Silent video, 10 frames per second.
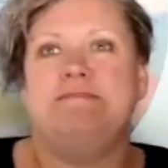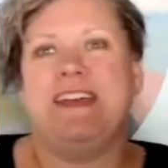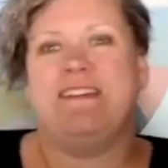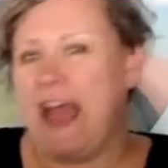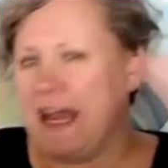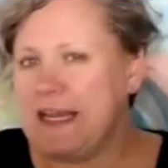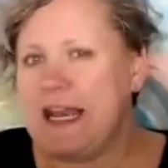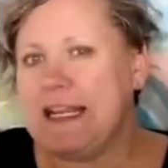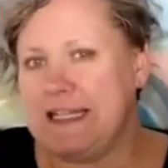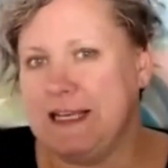they've had an
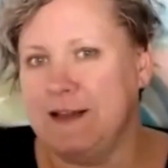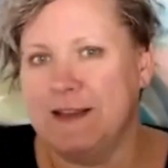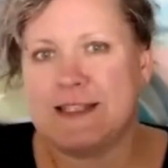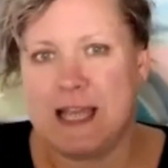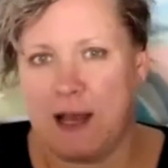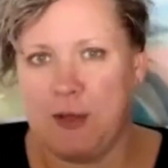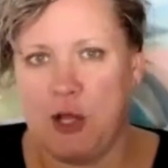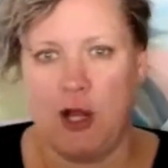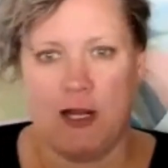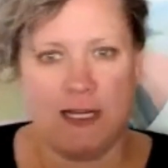idea that's come
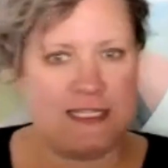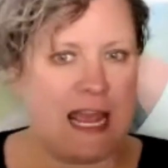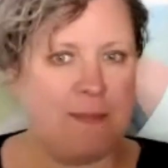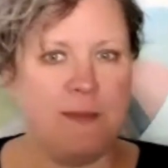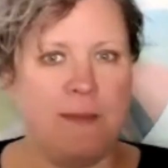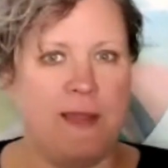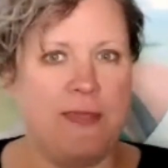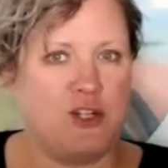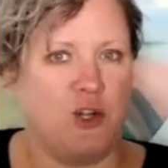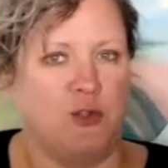along and tapped them on
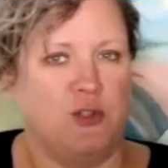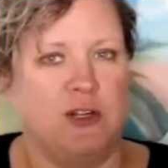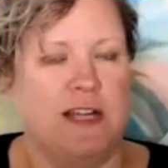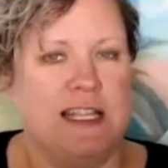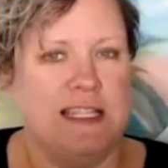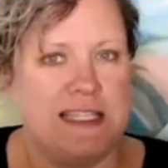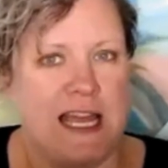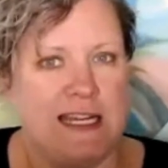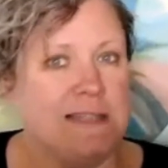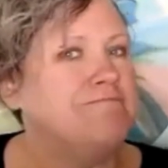the shoulder and
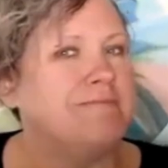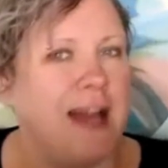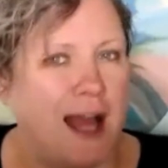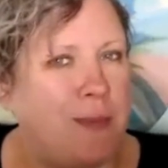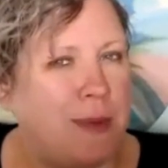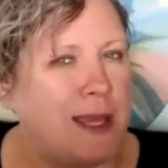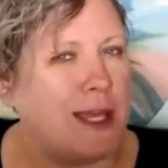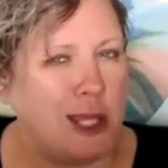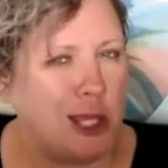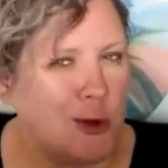said, I
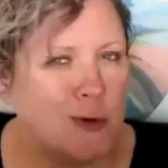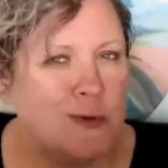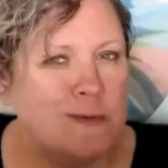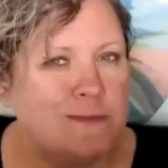pick you.